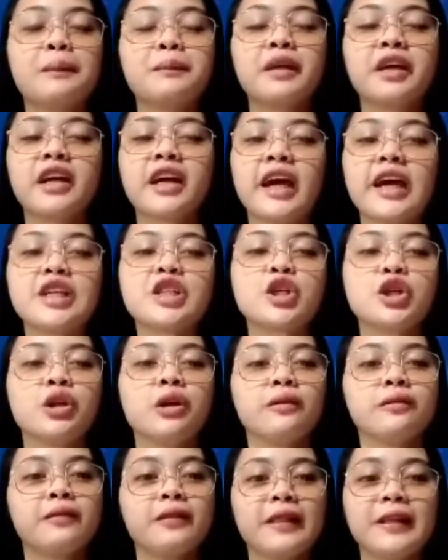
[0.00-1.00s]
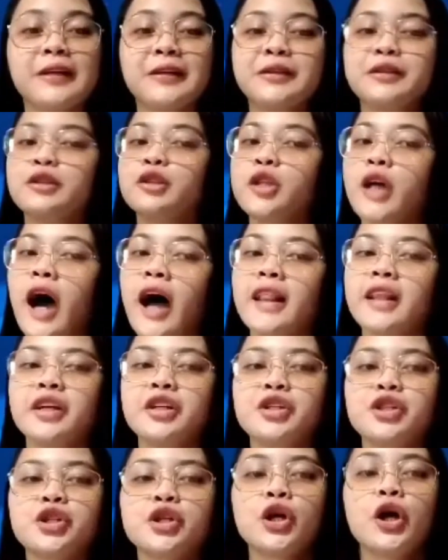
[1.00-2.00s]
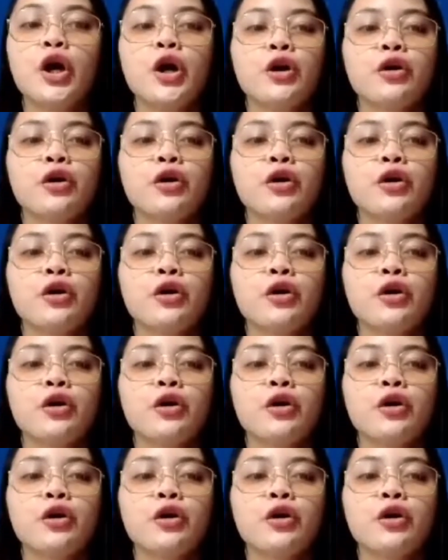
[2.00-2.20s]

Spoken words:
application of learned knowledge